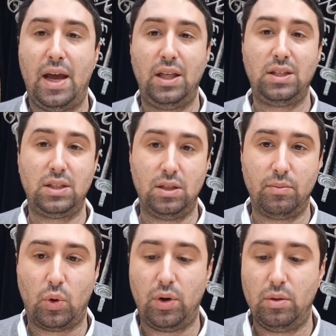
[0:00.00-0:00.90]
This is
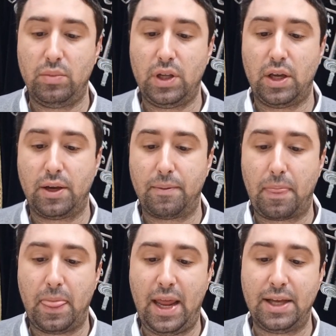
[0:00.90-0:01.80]
important, meaning
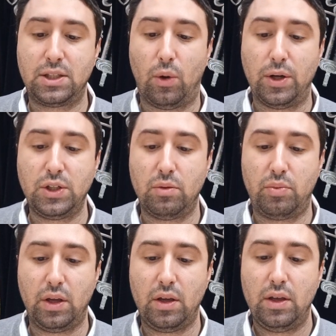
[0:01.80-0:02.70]
it has to also
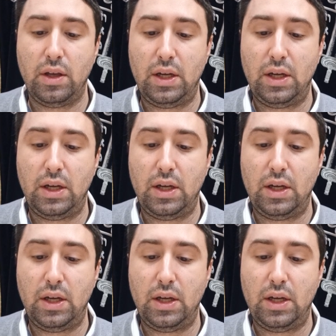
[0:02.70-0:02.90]
be